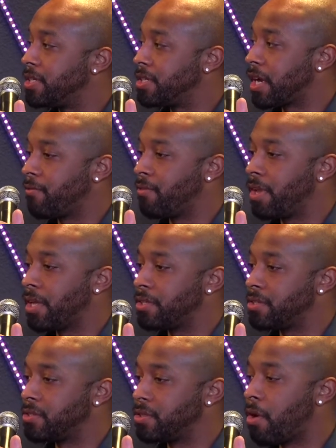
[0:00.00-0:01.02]
It's like I feel
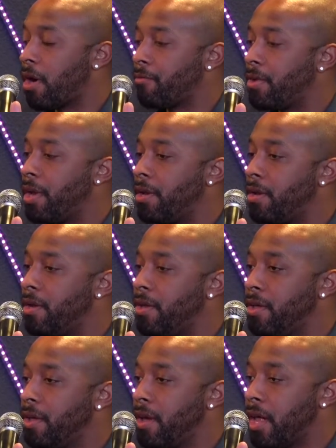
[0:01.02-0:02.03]
like so often
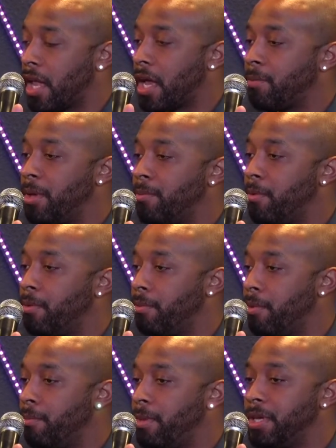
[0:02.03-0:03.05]
a lot of
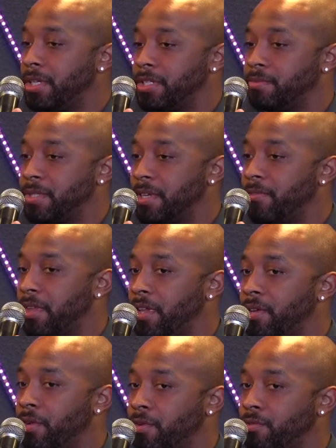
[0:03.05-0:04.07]
people, me
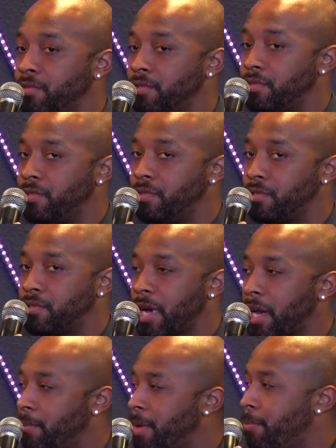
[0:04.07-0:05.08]
specifically, you
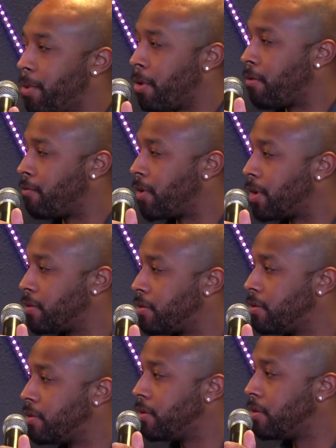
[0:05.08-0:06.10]
try to be perfect